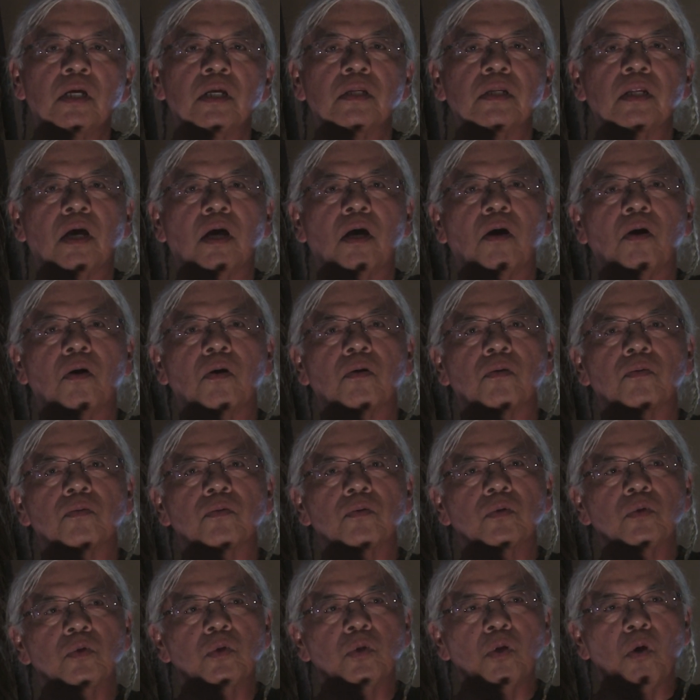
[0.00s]
Now,
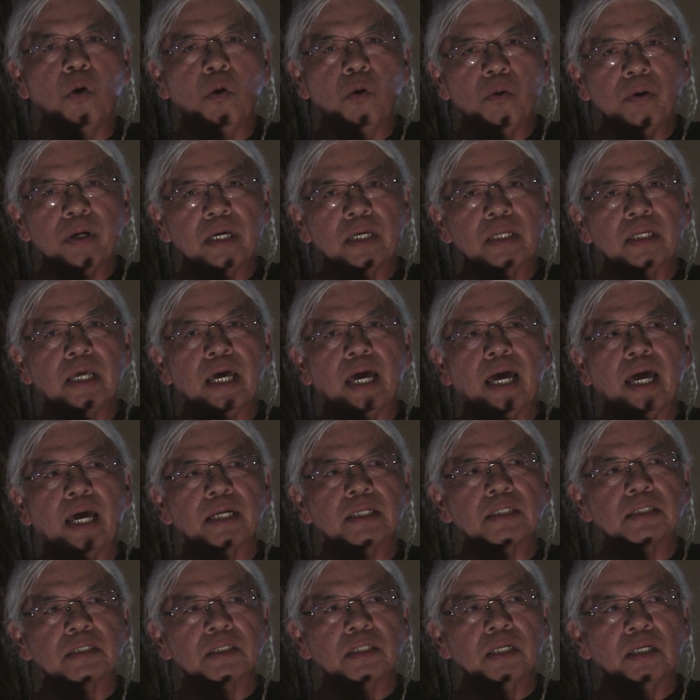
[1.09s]
knowing
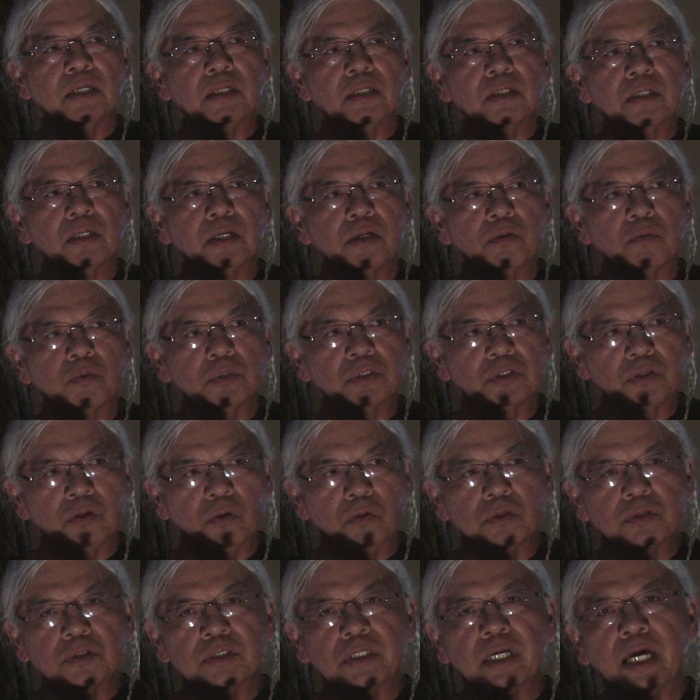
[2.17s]
that there was
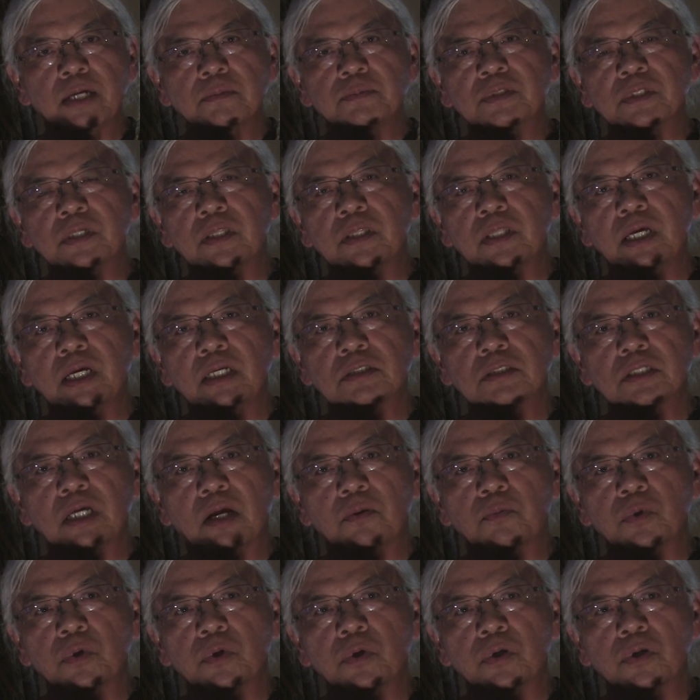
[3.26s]
those types of things
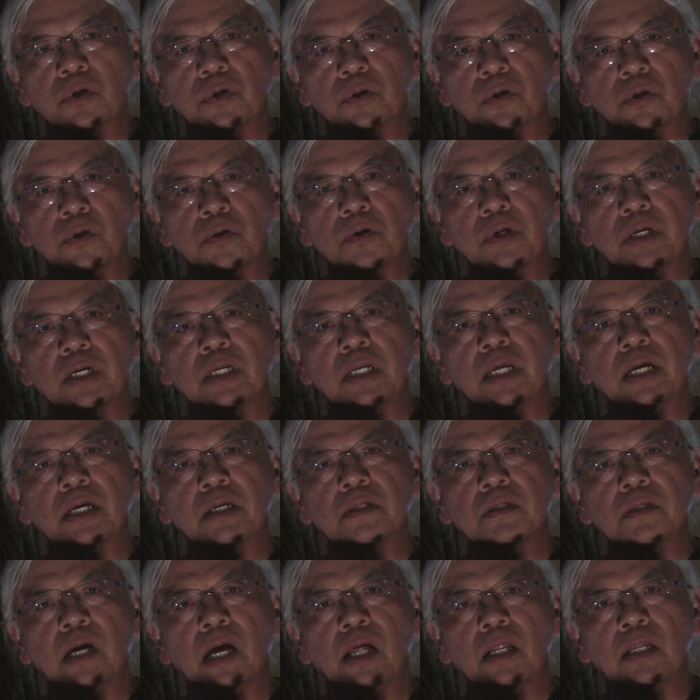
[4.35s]
that were occurring,
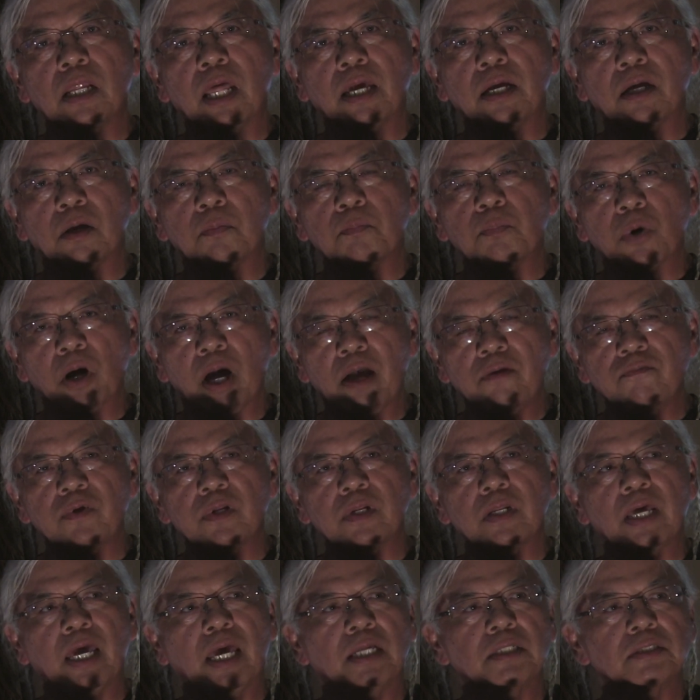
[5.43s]
like on private
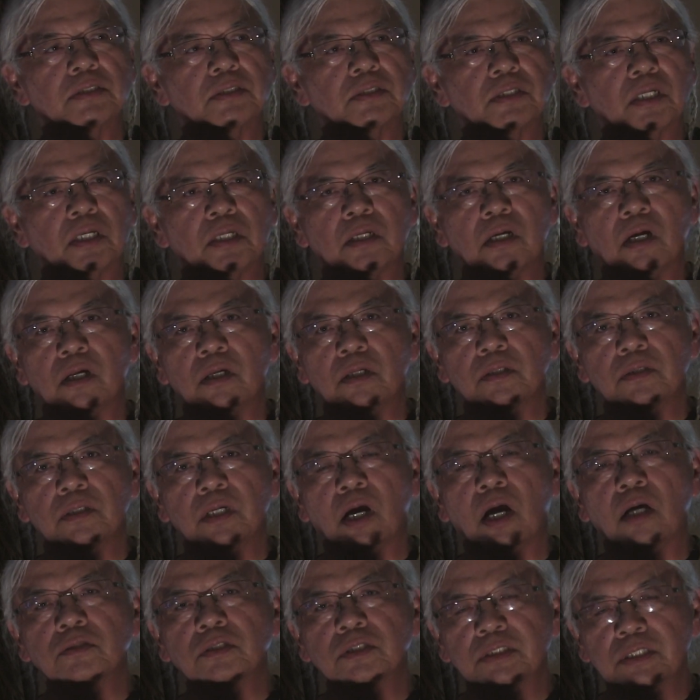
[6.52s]
lands and
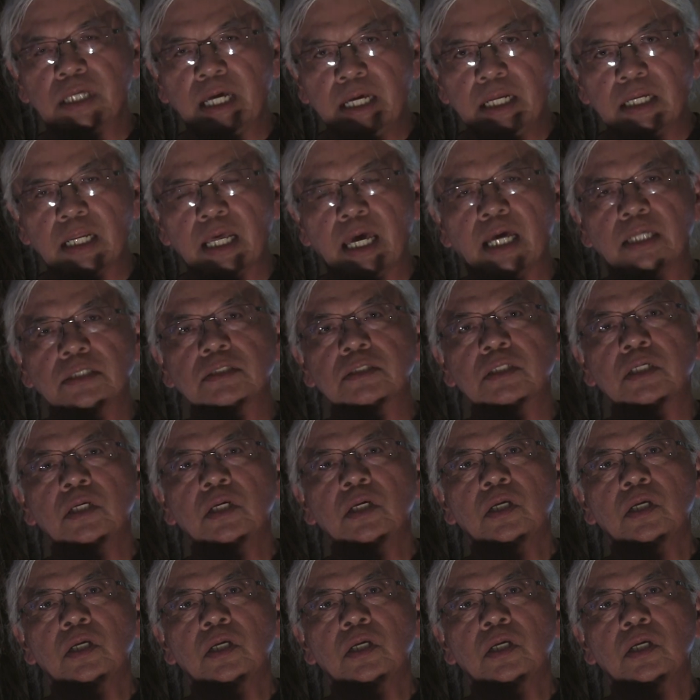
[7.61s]
on state lands,